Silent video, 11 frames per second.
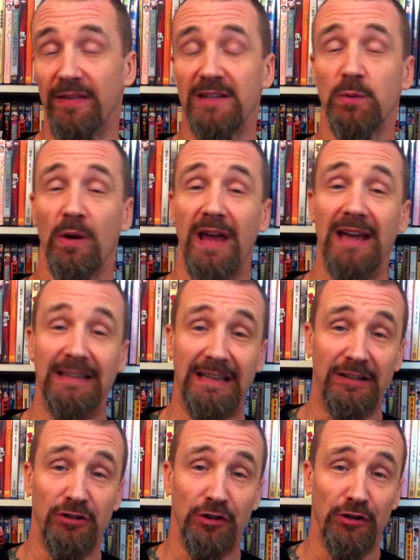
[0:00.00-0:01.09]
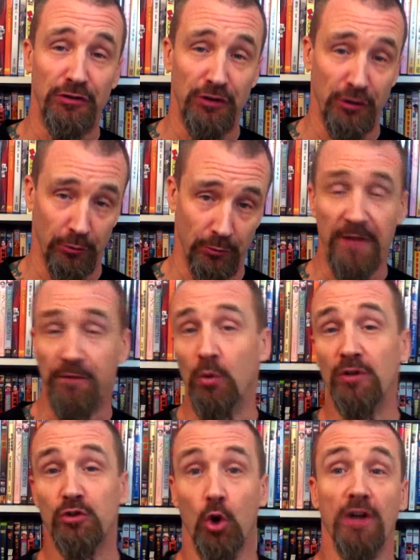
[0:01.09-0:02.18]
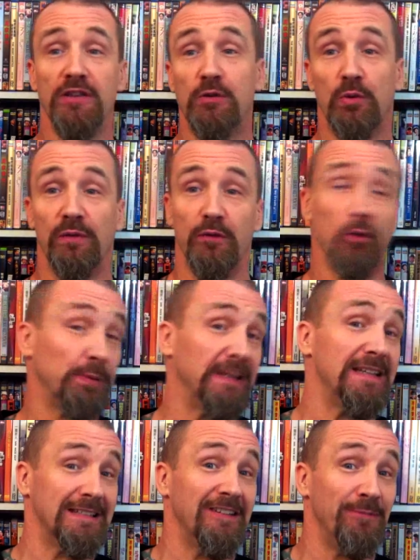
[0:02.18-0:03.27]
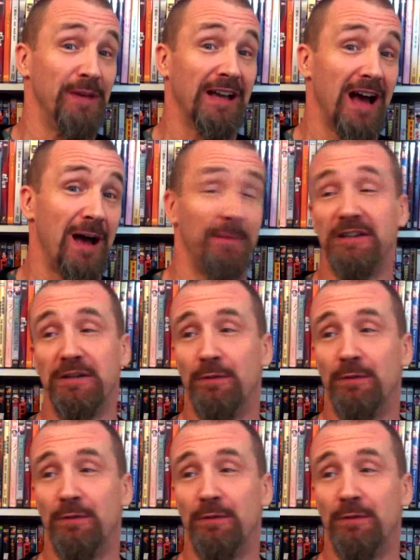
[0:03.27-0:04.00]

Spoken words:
That's what I need you to do. If you enjoyed this review, please leave me a comment.